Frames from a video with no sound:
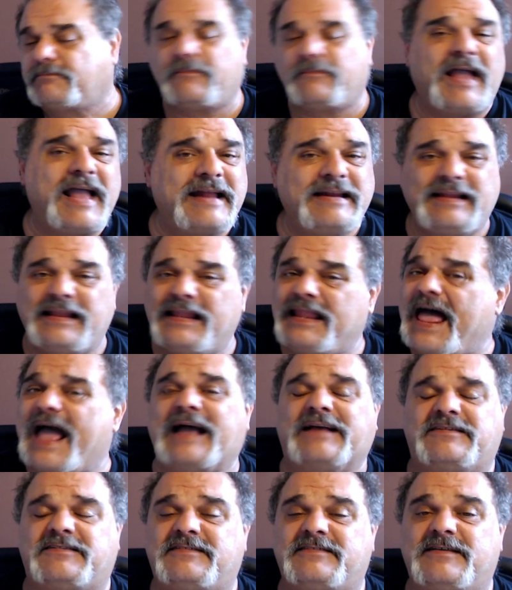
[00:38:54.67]
And
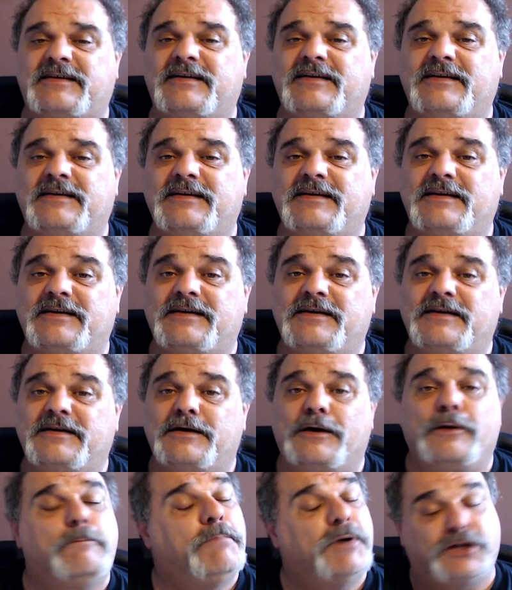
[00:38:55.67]
last
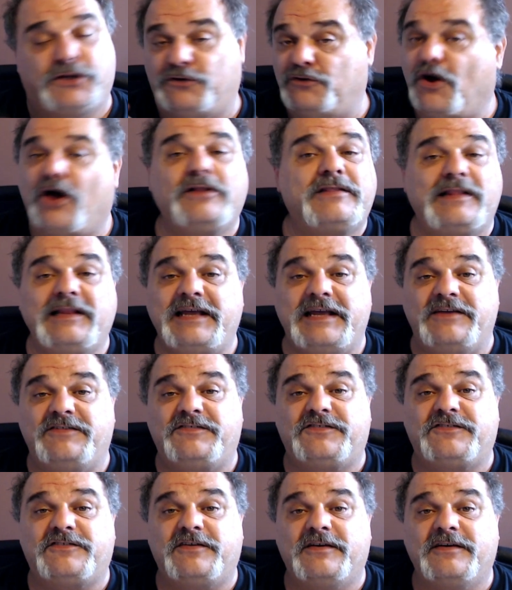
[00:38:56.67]
but not
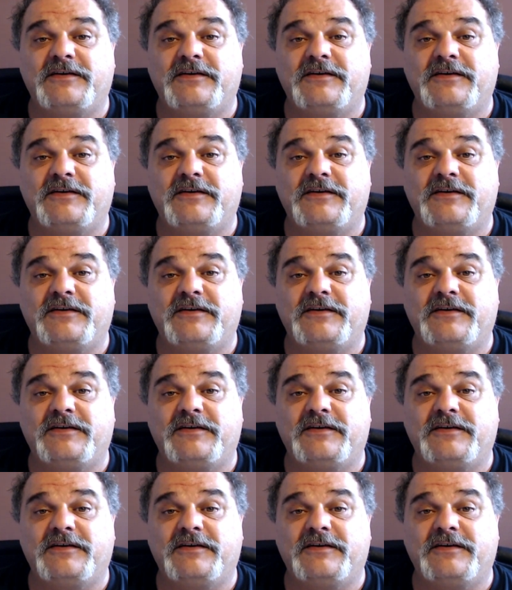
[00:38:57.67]
least,